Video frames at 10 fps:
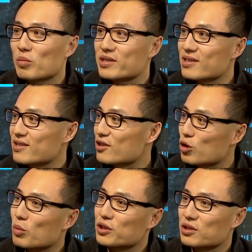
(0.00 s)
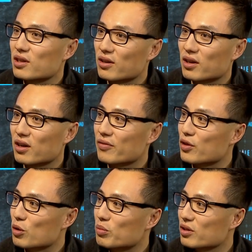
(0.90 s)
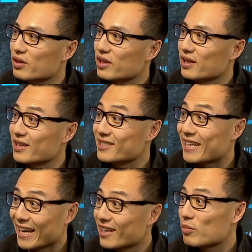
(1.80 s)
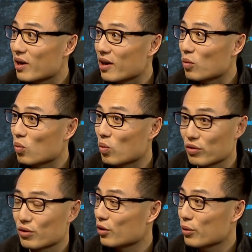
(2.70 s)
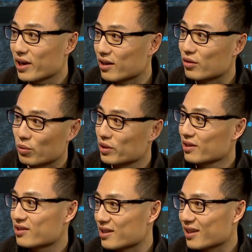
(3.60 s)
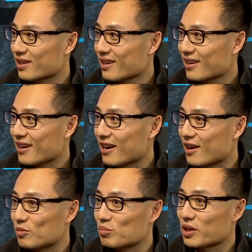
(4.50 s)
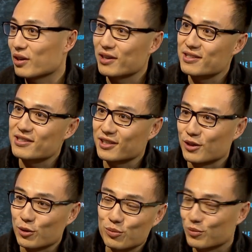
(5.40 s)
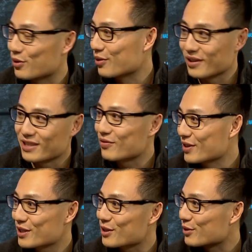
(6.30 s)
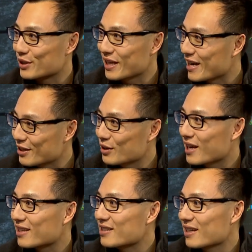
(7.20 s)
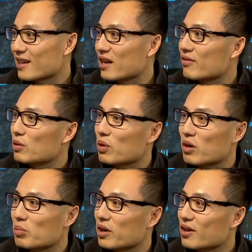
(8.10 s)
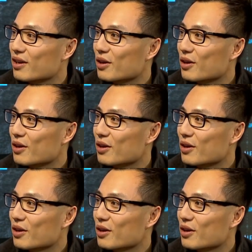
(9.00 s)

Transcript: businesses, so much uh, uh, of their ability is gated by where they're located, their real estate, mm-hmm. um, because you know it's physical and you can't you can't take that everywhere. But